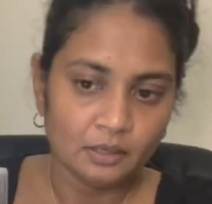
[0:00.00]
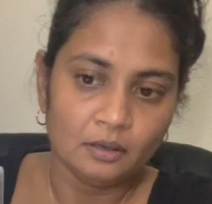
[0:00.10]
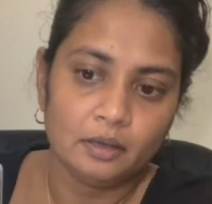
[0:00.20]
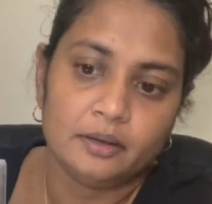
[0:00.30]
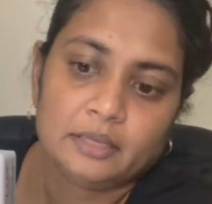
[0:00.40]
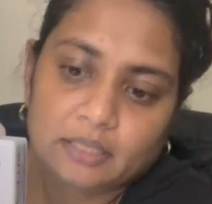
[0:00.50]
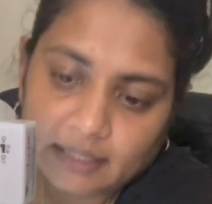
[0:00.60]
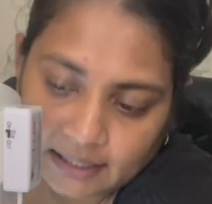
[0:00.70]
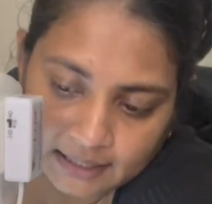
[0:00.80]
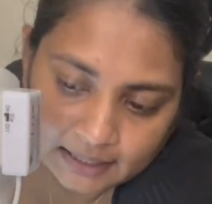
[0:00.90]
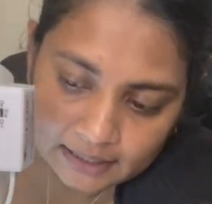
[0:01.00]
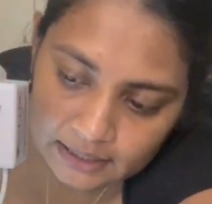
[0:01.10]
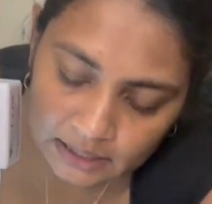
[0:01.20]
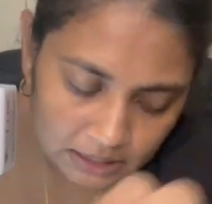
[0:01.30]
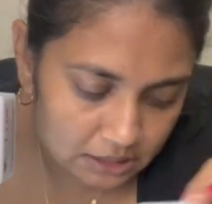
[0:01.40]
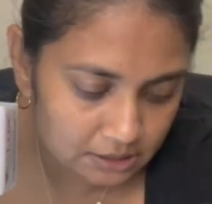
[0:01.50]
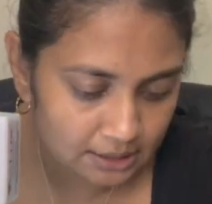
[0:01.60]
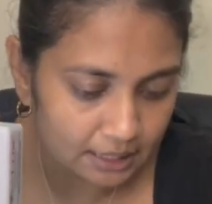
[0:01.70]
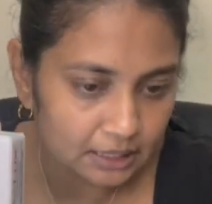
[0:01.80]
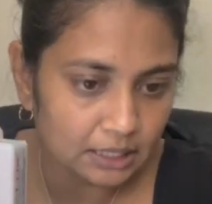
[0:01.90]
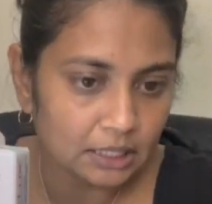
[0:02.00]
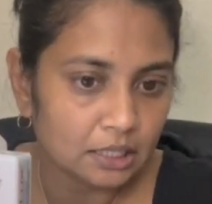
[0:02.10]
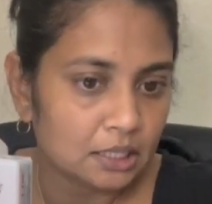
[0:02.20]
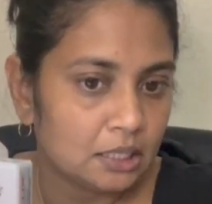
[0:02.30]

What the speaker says: Alright, and then these, I think,